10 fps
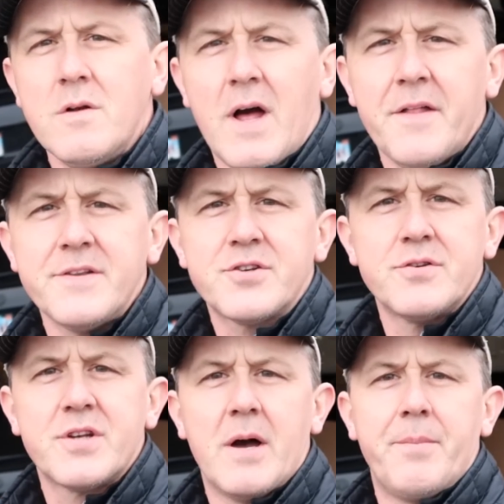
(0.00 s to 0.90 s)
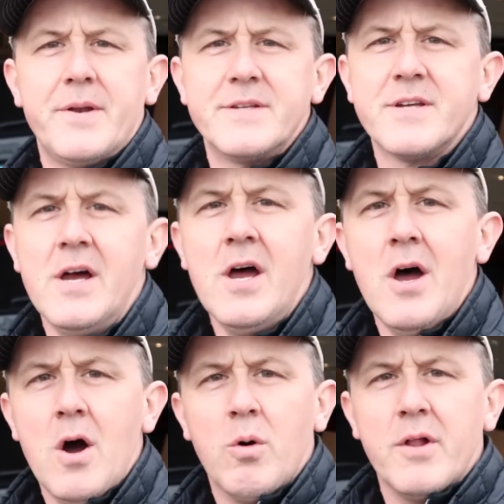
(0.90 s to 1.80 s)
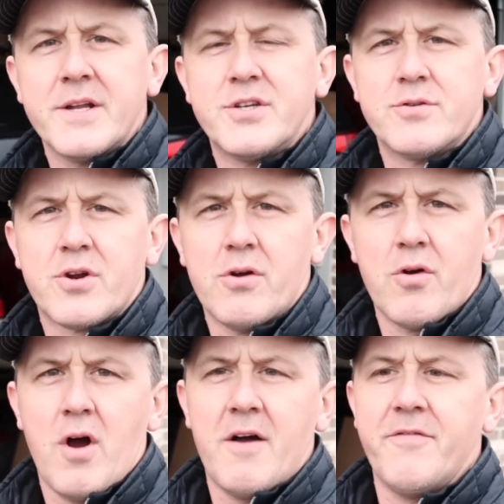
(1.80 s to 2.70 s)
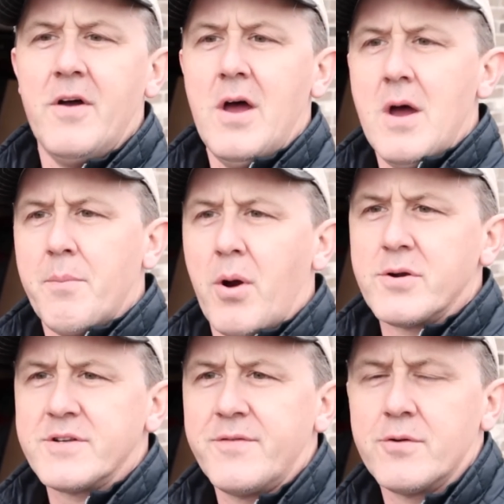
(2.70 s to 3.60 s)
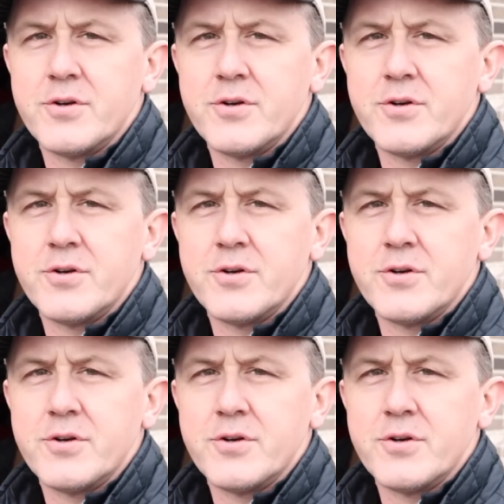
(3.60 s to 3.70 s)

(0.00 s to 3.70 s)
a lot of the insurance companies will let you turn off parts of your